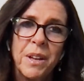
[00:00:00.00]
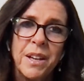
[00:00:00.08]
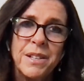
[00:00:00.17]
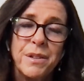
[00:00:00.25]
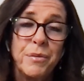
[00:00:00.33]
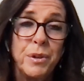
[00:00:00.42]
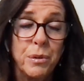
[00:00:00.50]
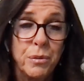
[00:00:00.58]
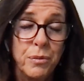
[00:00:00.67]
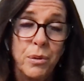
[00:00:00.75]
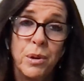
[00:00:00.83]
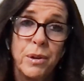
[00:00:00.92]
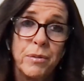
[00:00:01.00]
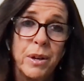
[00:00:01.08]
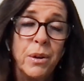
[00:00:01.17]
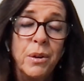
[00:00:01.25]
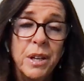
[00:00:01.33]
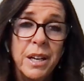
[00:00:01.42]
to feel fuller for
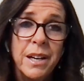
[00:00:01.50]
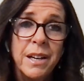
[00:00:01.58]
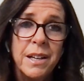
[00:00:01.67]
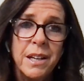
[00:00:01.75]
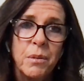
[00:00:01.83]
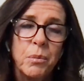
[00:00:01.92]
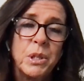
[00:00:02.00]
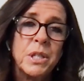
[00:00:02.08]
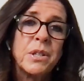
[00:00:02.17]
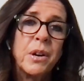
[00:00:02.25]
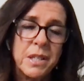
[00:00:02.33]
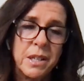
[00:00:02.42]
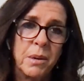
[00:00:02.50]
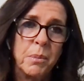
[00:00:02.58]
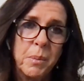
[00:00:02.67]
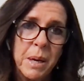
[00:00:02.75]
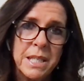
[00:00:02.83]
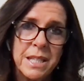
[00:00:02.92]
longer, which is going to help
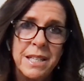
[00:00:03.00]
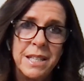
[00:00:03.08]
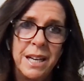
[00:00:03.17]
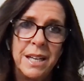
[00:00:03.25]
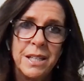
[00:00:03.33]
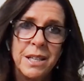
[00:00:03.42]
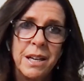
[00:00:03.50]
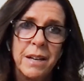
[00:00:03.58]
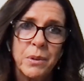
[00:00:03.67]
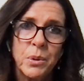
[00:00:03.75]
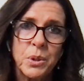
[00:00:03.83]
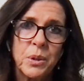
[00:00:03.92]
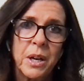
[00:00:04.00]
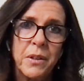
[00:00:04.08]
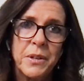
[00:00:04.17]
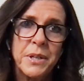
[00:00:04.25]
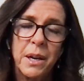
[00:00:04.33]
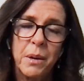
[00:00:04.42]
you maintain your energy levels throughout
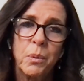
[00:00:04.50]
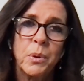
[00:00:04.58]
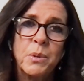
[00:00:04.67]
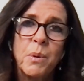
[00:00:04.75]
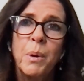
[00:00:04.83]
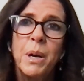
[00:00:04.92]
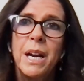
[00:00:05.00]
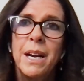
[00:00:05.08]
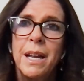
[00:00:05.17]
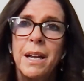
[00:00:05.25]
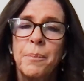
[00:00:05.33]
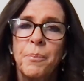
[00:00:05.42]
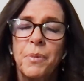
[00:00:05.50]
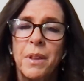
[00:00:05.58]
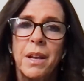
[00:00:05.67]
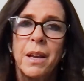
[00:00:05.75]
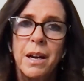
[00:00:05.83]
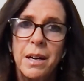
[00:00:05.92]
the day. Whereas when we're eating
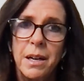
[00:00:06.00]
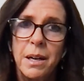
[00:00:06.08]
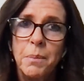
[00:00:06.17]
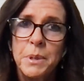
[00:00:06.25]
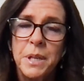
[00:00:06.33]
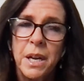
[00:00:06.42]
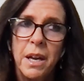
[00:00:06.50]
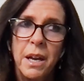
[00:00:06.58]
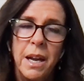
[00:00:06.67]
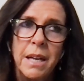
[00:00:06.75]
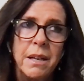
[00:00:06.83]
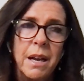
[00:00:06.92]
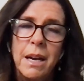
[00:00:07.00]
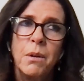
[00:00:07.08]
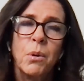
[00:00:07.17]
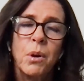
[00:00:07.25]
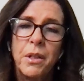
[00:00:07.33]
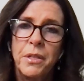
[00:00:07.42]
carbs, and
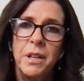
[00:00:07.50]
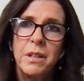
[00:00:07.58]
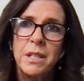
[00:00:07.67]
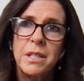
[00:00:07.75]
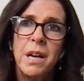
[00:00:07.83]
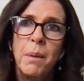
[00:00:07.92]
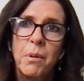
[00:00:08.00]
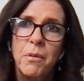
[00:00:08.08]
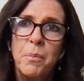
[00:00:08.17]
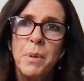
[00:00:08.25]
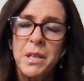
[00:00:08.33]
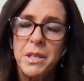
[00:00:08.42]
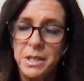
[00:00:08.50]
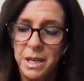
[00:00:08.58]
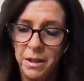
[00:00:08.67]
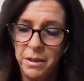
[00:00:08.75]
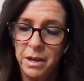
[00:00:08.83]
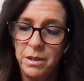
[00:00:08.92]
look, I think there's a couple of myths
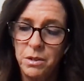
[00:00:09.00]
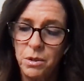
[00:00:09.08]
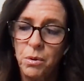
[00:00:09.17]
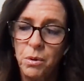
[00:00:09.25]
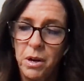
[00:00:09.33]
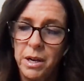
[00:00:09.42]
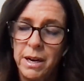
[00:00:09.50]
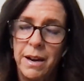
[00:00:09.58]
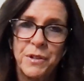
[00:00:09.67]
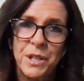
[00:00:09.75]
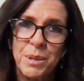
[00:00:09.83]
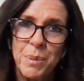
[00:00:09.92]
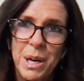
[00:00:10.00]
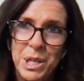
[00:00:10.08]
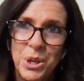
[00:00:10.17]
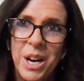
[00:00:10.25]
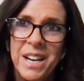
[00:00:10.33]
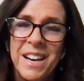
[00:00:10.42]
out there too I'd love to
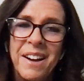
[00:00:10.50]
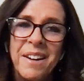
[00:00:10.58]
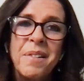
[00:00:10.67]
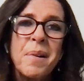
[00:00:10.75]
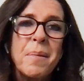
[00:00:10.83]
smash right now.